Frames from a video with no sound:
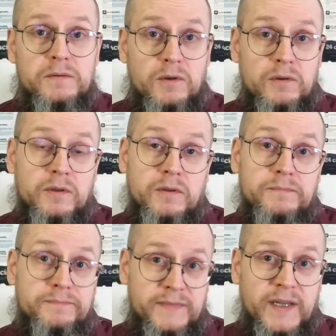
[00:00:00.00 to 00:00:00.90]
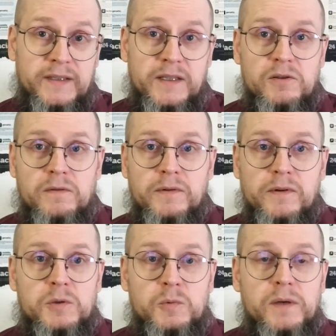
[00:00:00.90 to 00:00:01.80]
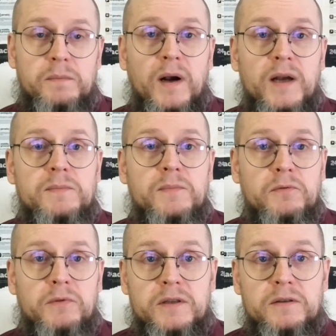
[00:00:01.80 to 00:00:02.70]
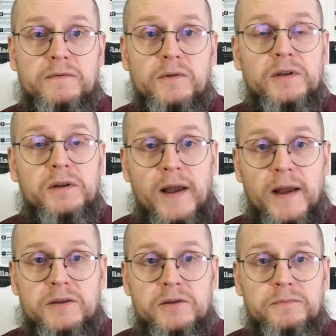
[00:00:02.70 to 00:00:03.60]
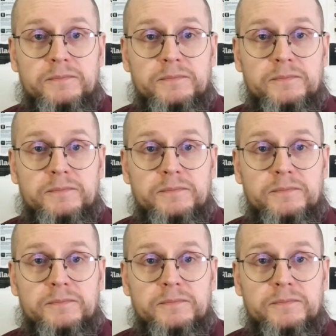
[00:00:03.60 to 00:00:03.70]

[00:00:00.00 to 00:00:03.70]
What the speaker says: although that is of course one possible reason for their action.